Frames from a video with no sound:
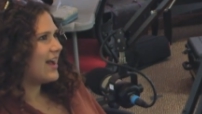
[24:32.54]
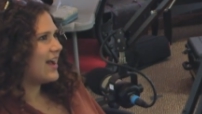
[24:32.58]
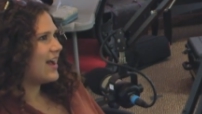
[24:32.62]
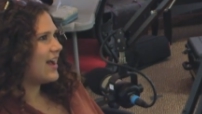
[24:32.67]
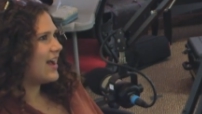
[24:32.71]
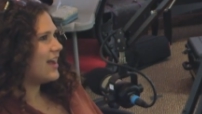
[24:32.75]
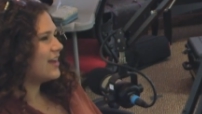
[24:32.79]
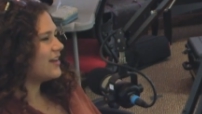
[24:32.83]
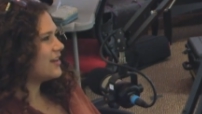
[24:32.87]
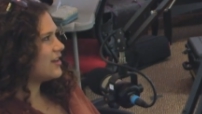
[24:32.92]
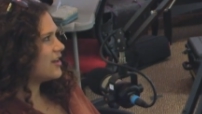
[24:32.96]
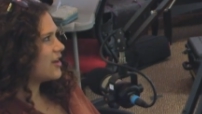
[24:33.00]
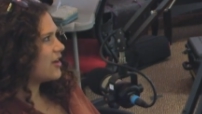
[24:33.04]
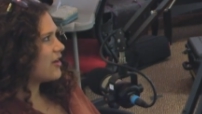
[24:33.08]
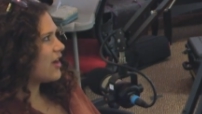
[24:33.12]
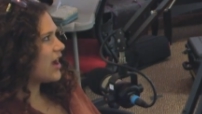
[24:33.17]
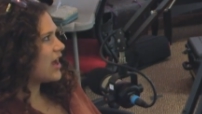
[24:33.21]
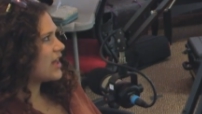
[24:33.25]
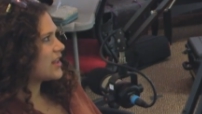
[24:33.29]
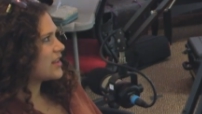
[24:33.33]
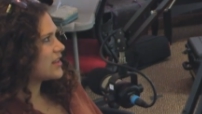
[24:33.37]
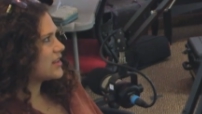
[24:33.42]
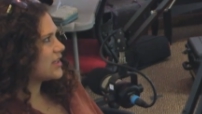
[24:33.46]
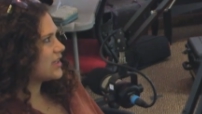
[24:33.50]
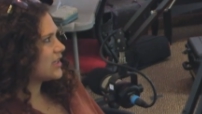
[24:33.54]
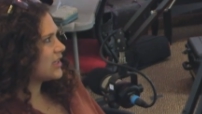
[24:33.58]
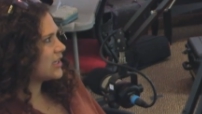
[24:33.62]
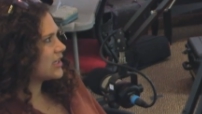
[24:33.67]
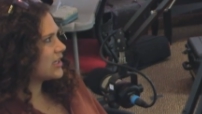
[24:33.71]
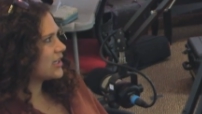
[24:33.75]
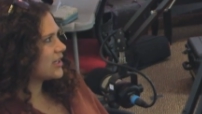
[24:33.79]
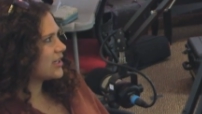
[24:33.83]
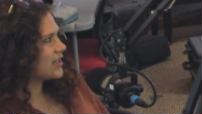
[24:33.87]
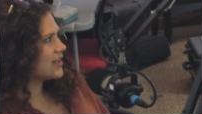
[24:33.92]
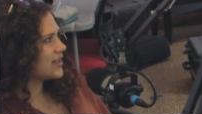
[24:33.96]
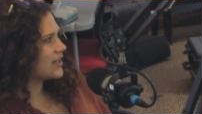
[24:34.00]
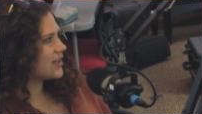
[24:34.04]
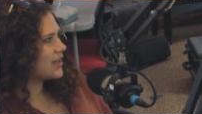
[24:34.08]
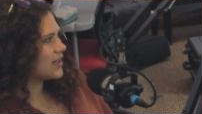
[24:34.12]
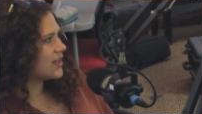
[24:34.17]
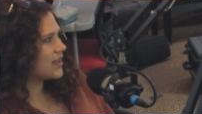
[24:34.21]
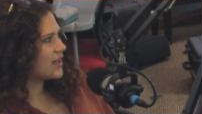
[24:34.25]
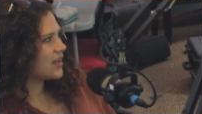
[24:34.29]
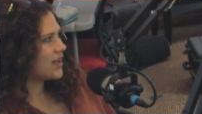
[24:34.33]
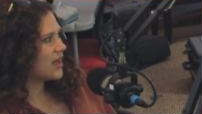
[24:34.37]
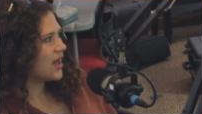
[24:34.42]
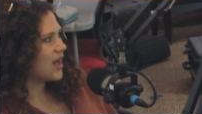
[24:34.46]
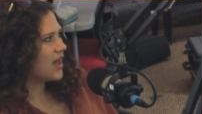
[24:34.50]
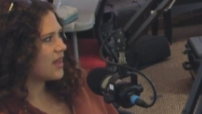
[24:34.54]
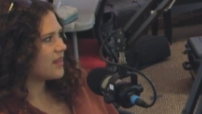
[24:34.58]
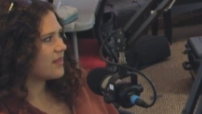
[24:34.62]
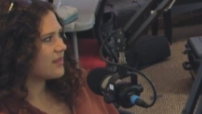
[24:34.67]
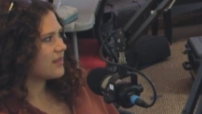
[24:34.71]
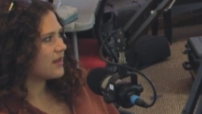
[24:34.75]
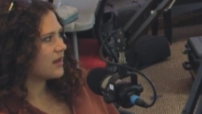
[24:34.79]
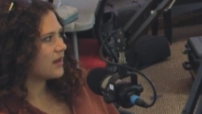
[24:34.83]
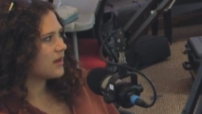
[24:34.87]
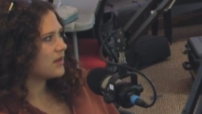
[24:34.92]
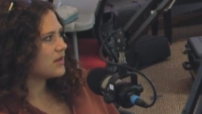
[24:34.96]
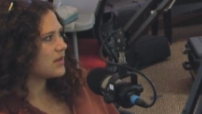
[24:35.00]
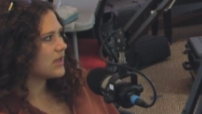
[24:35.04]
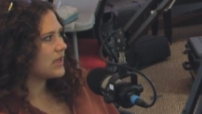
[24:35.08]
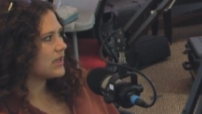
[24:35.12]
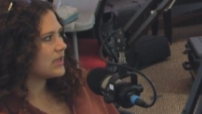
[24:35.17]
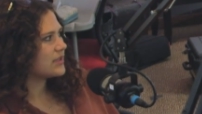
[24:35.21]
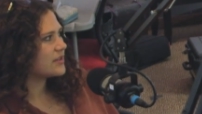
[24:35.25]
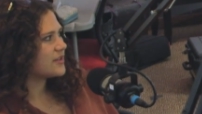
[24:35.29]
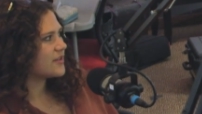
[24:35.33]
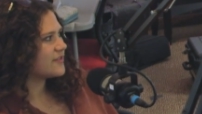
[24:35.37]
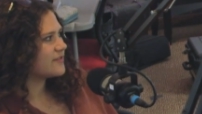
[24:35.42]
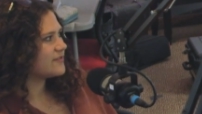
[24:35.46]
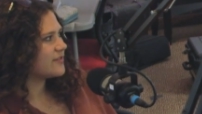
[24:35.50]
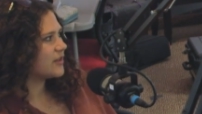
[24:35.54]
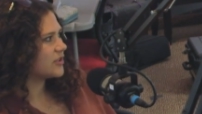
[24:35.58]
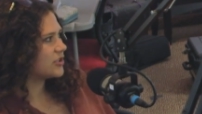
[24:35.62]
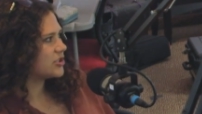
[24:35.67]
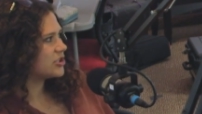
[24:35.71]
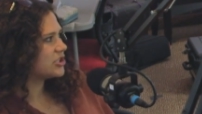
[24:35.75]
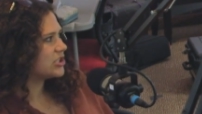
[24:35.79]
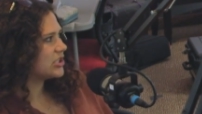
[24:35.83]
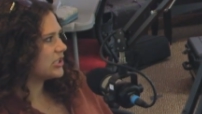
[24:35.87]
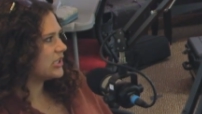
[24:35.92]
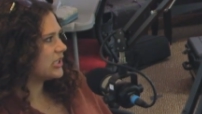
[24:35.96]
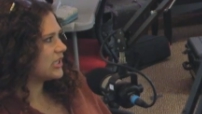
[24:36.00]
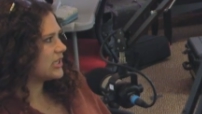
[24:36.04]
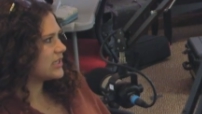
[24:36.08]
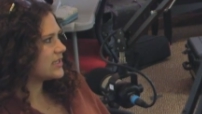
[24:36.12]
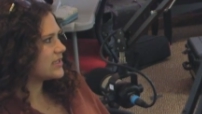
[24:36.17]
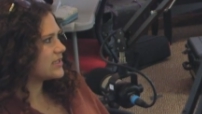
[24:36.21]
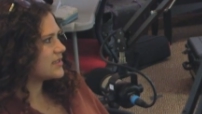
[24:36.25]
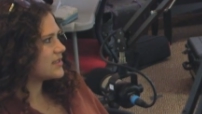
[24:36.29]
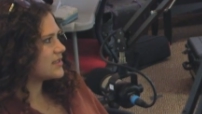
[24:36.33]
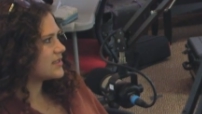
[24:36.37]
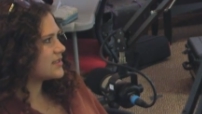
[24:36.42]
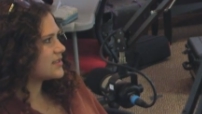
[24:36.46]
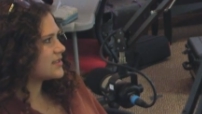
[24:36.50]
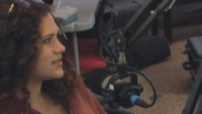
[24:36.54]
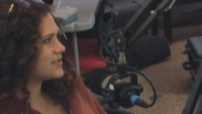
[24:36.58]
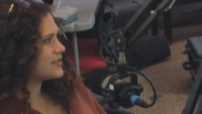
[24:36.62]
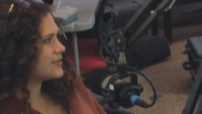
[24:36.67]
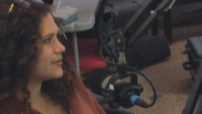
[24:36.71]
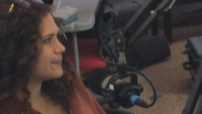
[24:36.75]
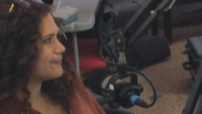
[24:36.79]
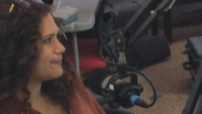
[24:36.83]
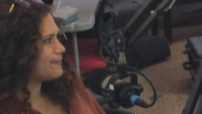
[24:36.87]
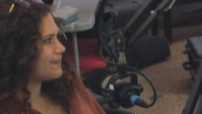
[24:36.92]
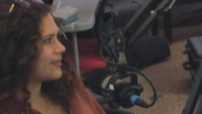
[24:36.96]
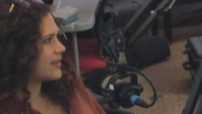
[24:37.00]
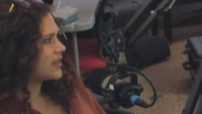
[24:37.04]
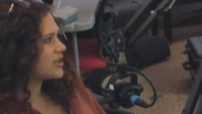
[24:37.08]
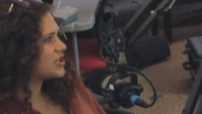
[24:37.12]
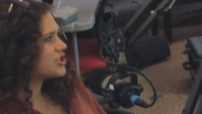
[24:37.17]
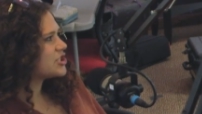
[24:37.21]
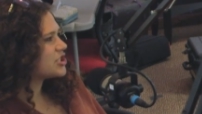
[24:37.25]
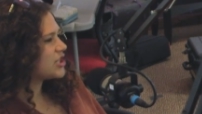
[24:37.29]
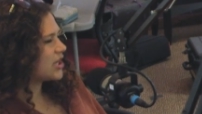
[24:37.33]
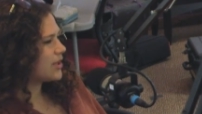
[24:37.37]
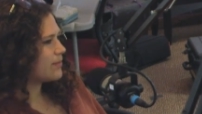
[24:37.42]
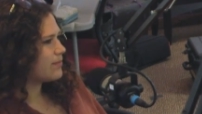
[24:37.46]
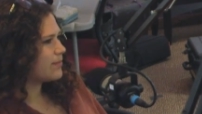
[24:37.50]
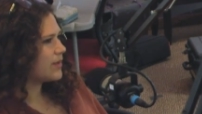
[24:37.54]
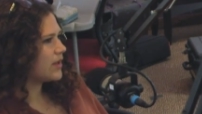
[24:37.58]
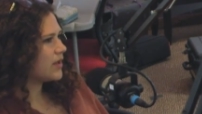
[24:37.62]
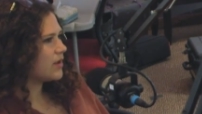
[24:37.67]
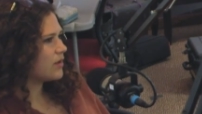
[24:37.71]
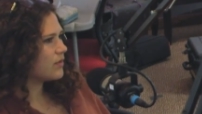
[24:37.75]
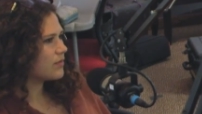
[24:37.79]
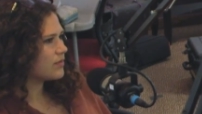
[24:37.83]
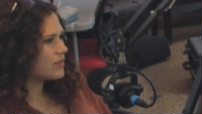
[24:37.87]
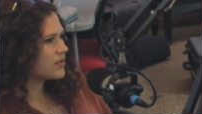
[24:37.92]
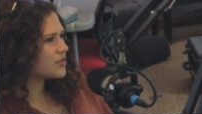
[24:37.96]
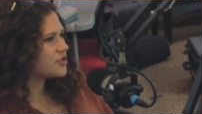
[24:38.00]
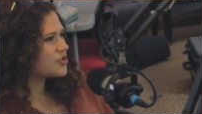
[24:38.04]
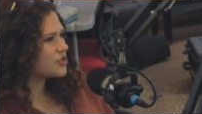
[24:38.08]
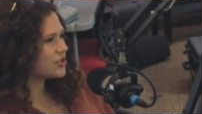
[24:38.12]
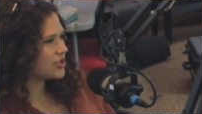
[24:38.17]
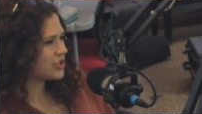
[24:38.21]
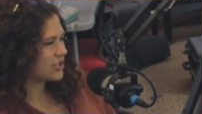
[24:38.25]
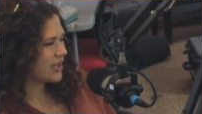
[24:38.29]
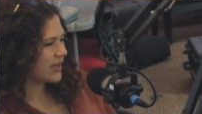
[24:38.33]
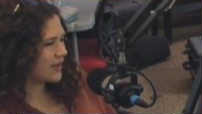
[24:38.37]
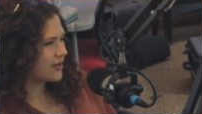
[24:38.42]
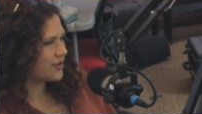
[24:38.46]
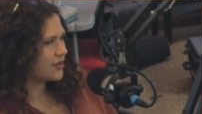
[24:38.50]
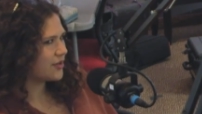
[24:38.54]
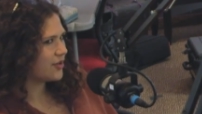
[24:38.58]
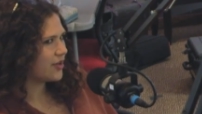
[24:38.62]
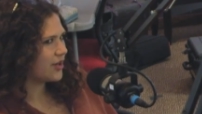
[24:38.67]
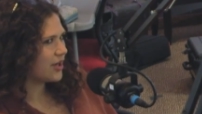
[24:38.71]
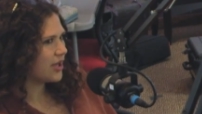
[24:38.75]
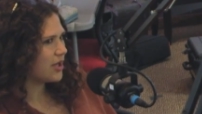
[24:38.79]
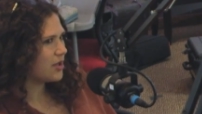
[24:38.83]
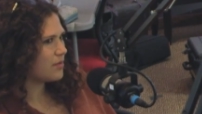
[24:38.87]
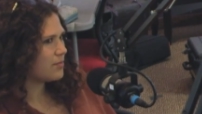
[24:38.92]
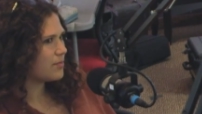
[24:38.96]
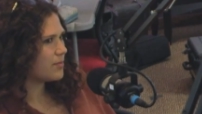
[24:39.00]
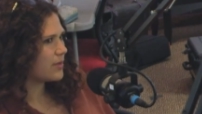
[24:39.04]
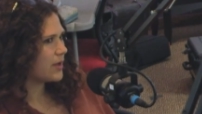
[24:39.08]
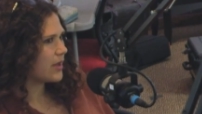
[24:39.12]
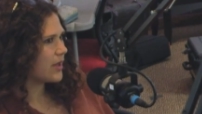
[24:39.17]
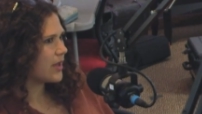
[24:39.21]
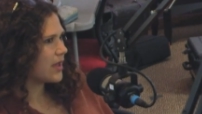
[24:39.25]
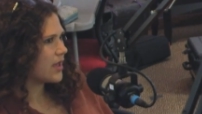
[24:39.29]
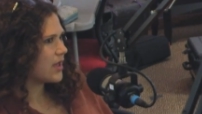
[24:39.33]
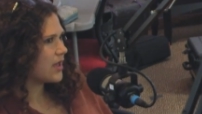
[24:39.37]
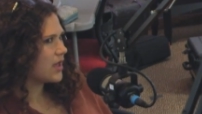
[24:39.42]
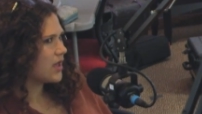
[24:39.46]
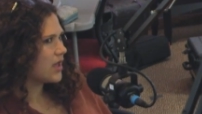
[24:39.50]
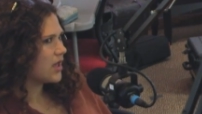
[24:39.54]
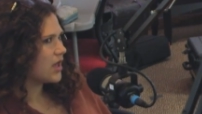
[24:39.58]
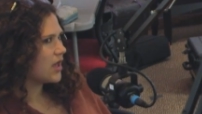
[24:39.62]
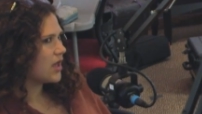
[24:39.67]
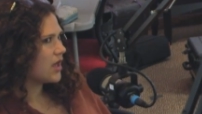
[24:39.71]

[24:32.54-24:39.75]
I don't know. I think like the function is shaping the trajectory, but